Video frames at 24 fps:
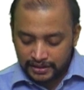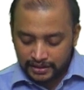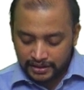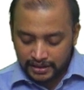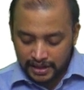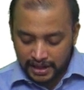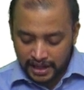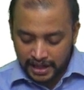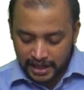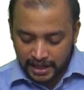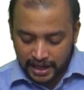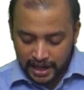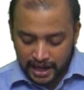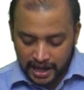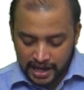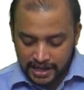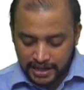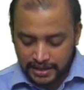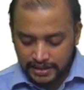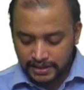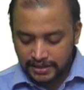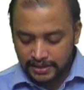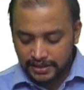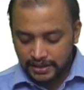truck
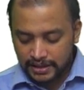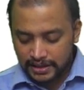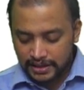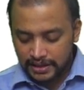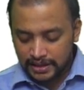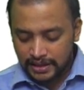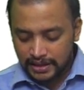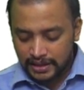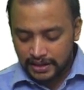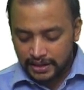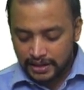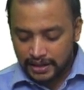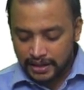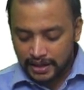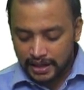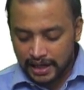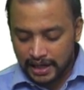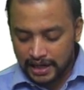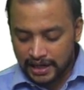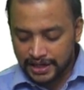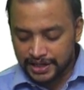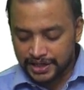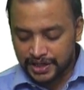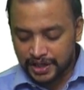is
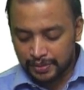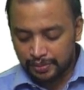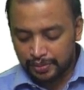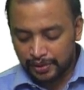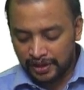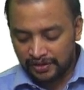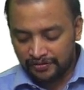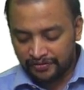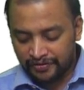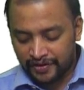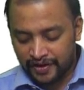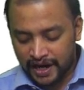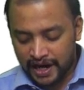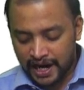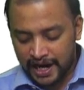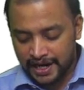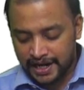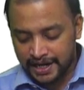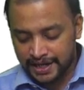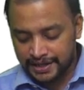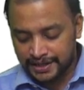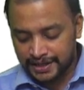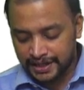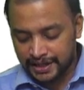eligible for
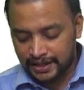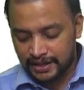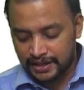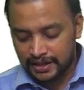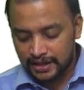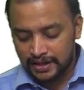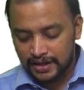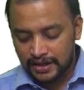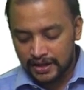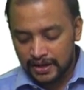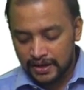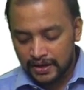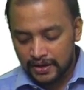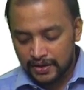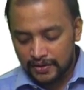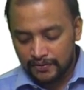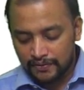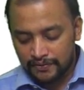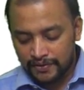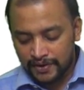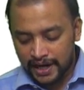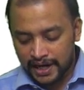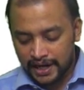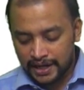itc
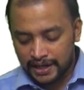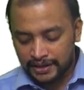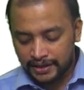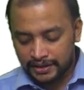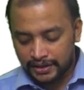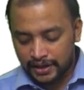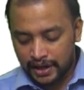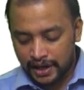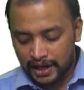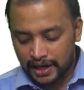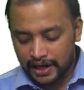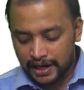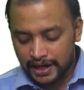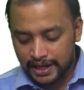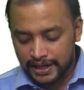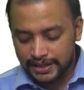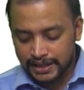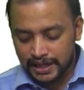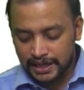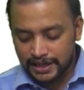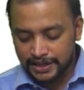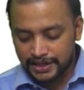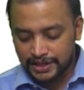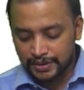when truck is
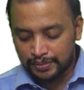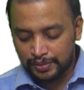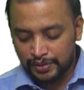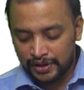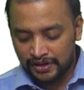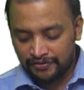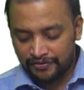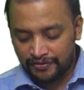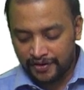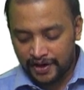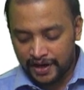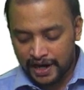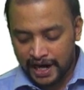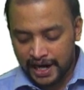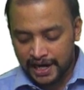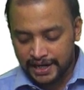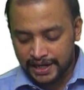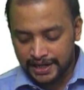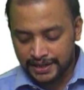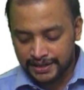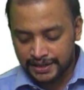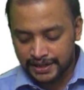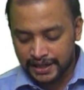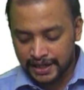eligible for
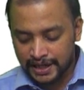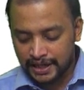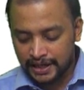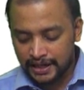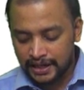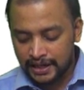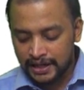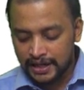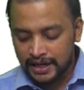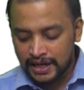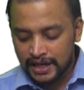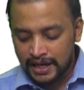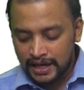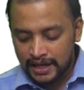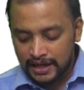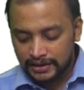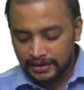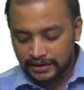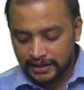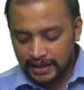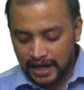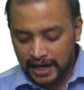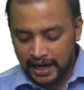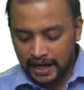itc
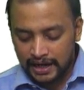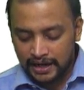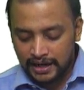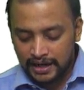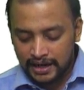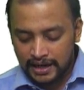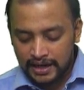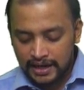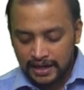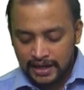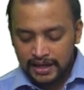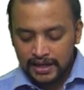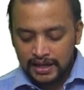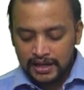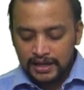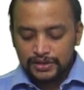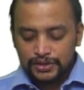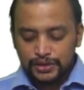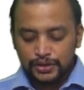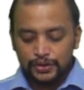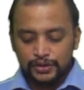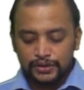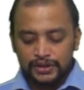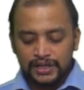then
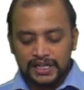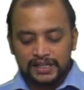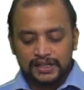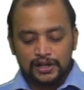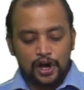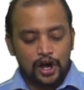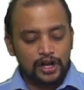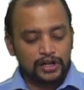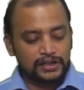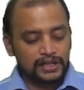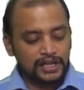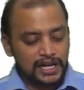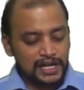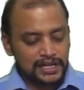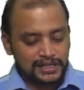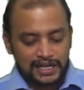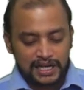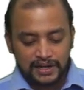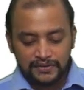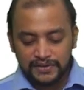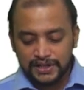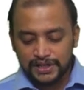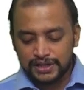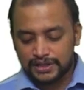so that authorized
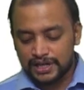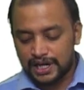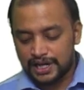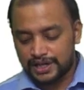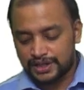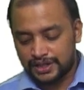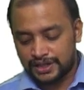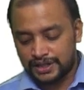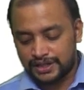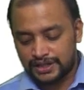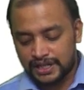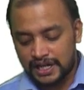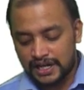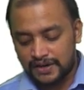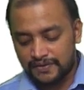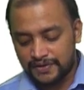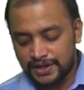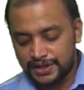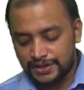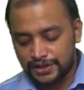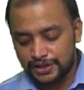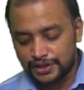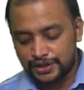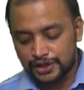service station
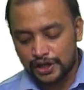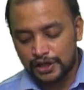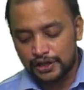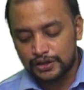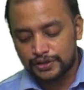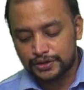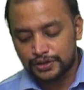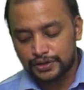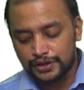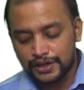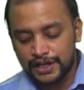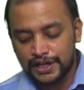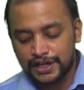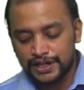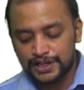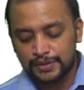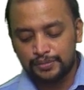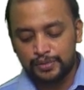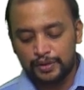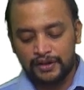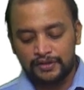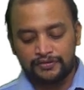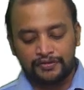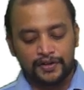service is also
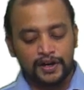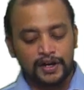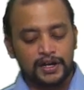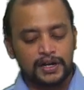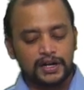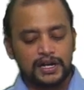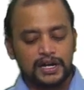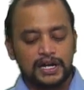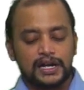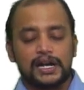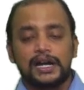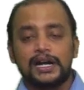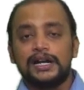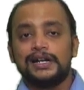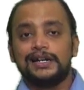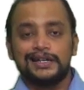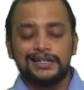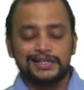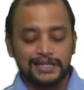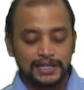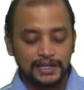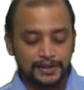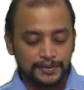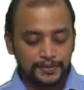eligible for
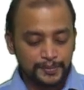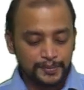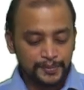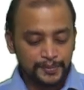ITC.